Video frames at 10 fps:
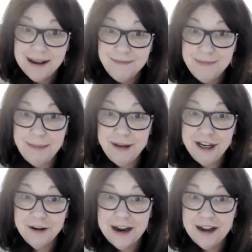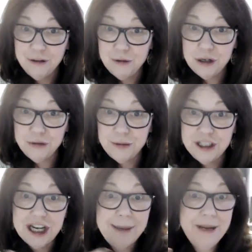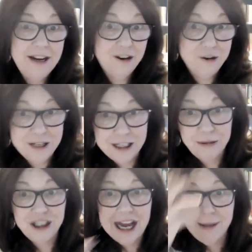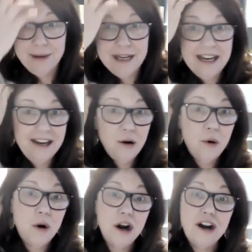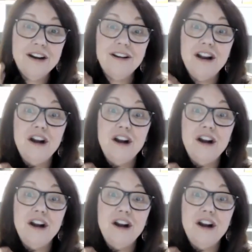Maybe you're out grocery shopping or Christmas shopping or,